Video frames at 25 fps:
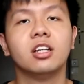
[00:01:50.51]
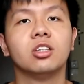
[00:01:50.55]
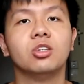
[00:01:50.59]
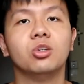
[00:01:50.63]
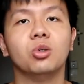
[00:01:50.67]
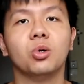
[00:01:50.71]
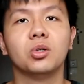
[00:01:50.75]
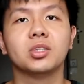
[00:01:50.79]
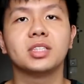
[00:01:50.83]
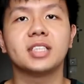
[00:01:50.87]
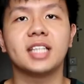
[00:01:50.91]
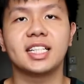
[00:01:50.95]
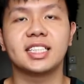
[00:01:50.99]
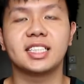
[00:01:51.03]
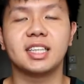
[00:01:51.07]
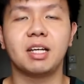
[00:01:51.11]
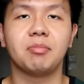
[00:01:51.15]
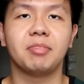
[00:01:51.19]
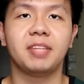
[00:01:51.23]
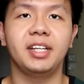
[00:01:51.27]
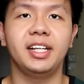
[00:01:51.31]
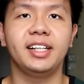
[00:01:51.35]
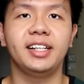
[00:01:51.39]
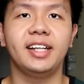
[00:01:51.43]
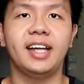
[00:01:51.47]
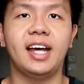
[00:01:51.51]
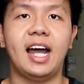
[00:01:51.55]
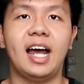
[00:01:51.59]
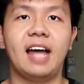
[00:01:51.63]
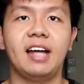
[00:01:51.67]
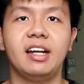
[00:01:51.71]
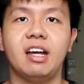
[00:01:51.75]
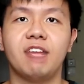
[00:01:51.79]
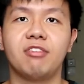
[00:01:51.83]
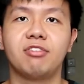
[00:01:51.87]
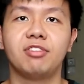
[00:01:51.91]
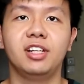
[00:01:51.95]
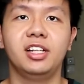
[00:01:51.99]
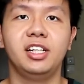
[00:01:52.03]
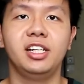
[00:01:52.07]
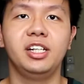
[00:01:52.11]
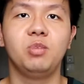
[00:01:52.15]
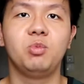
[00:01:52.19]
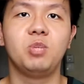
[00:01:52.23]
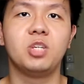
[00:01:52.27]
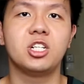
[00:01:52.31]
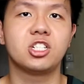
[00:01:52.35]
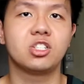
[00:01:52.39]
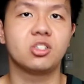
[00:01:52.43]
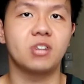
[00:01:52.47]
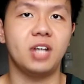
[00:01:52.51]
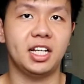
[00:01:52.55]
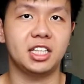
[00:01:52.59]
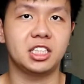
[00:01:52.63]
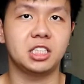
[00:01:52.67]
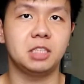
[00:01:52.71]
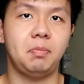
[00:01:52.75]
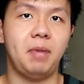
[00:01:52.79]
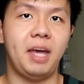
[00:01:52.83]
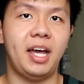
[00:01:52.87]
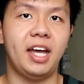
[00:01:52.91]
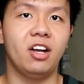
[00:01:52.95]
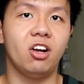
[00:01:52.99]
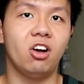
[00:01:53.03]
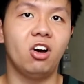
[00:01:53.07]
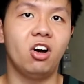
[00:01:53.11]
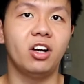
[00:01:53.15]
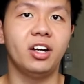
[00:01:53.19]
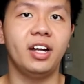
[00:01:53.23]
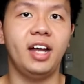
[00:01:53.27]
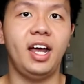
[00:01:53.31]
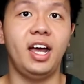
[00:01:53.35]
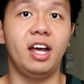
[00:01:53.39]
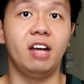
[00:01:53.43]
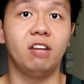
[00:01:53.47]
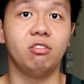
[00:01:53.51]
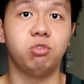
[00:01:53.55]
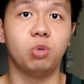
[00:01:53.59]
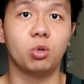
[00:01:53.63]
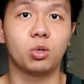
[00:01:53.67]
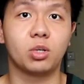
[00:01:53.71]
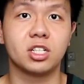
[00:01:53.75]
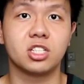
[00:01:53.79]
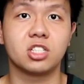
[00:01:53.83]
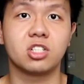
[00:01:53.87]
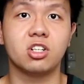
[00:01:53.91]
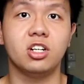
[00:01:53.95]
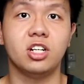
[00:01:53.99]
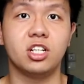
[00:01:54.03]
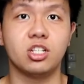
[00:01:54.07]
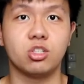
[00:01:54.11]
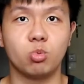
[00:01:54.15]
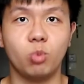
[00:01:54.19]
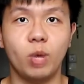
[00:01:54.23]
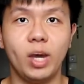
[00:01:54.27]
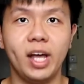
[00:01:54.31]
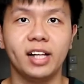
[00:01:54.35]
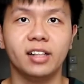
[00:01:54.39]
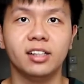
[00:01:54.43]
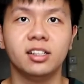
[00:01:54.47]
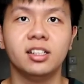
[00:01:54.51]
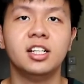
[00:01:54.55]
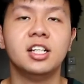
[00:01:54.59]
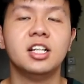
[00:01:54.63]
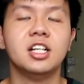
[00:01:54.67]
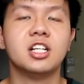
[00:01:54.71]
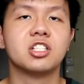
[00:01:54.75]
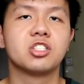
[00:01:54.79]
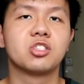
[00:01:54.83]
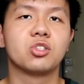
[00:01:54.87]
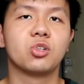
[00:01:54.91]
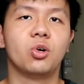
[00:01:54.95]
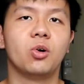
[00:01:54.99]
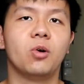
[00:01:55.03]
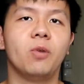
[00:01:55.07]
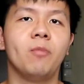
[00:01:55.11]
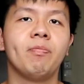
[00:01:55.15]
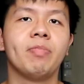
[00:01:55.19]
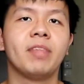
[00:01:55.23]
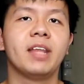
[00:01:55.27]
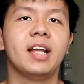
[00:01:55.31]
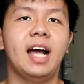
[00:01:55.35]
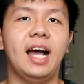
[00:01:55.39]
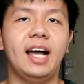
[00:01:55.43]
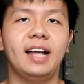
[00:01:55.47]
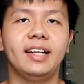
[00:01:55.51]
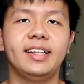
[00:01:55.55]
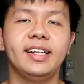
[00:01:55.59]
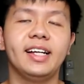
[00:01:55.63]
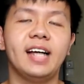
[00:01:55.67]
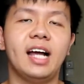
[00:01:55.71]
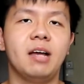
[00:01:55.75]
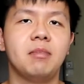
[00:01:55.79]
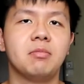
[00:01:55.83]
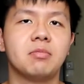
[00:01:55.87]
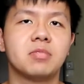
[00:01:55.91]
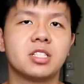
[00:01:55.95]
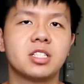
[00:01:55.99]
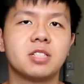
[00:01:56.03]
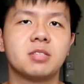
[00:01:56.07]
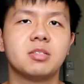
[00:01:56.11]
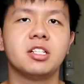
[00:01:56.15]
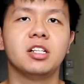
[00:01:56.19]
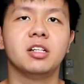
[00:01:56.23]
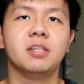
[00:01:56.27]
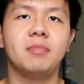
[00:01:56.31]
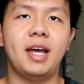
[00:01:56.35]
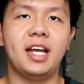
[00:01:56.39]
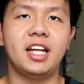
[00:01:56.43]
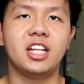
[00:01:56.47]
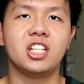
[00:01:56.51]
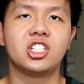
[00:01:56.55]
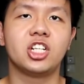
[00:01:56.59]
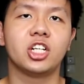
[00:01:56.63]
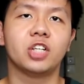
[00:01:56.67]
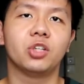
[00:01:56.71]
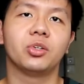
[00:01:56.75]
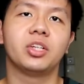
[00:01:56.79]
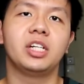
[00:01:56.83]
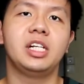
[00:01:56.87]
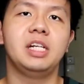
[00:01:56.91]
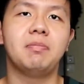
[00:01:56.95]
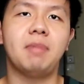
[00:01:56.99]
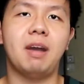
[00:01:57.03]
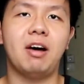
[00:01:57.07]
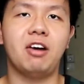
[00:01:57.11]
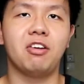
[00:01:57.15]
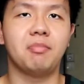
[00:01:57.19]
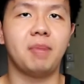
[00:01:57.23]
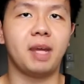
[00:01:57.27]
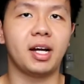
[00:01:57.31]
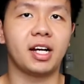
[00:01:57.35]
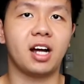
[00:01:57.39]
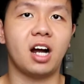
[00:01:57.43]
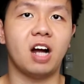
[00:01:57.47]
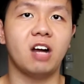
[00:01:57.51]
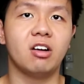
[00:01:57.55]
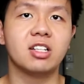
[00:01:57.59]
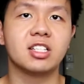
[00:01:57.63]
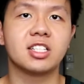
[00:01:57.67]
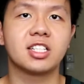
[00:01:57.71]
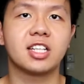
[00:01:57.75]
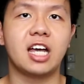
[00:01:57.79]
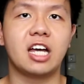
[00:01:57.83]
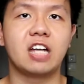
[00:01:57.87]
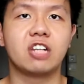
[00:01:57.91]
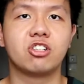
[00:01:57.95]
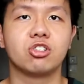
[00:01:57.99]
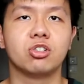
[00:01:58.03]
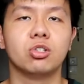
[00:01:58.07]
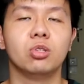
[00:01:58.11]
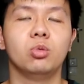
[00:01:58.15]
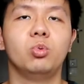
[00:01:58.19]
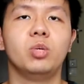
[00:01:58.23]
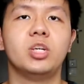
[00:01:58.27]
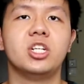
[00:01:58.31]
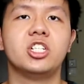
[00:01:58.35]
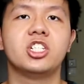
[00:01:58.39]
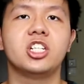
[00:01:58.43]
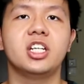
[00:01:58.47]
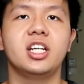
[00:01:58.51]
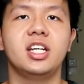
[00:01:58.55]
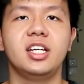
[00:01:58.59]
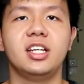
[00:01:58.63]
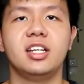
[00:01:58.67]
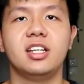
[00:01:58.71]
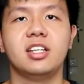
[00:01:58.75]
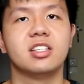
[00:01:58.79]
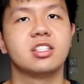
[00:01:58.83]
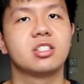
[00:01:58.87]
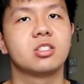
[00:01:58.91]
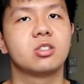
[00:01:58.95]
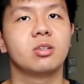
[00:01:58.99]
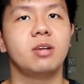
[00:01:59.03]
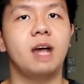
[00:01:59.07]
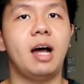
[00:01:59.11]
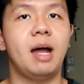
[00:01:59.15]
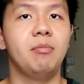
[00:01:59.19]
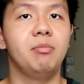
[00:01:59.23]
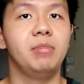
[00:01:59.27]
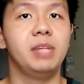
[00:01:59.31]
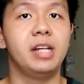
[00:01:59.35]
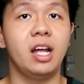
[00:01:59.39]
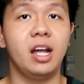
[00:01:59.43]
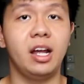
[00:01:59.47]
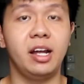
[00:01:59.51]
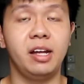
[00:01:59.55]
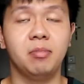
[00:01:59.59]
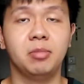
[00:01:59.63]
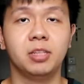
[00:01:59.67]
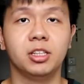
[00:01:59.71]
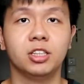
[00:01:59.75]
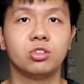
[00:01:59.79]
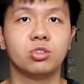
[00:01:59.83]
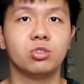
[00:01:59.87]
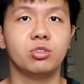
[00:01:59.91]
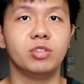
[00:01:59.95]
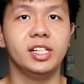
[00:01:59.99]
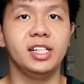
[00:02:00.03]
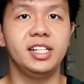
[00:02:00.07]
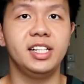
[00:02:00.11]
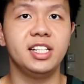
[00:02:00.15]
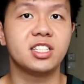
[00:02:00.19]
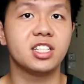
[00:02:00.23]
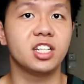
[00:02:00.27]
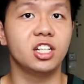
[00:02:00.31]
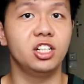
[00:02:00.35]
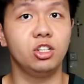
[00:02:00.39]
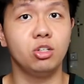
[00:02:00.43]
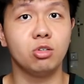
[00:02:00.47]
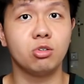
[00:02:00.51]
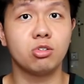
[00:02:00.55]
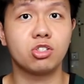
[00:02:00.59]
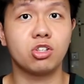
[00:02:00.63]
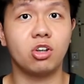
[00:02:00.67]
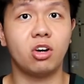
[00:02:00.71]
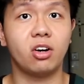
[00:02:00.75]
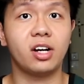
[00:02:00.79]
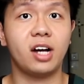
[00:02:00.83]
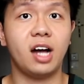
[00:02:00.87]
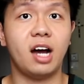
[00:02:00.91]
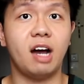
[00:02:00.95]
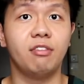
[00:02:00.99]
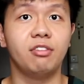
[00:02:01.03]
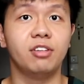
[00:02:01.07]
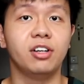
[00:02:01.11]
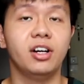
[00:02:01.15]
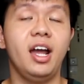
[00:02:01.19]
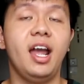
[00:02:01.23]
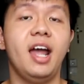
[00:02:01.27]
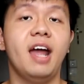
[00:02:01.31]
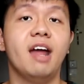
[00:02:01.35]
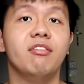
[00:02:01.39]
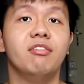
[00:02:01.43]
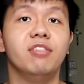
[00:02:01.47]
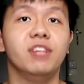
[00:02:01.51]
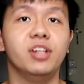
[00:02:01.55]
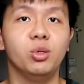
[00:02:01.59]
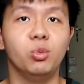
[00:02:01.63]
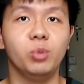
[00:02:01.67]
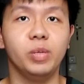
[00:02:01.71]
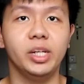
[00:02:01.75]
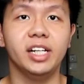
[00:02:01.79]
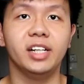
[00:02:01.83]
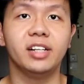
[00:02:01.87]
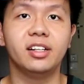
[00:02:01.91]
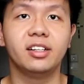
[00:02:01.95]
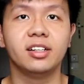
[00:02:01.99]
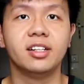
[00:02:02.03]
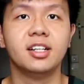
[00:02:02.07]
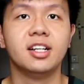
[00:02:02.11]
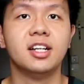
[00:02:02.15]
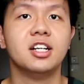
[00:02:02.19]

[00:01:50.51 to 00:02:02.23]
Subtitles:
Those are something that I definitely wish to expand on and focus on as well. So I think I'm still managing to keep up with my current schedule, which is I'm able to release a new song cover every week.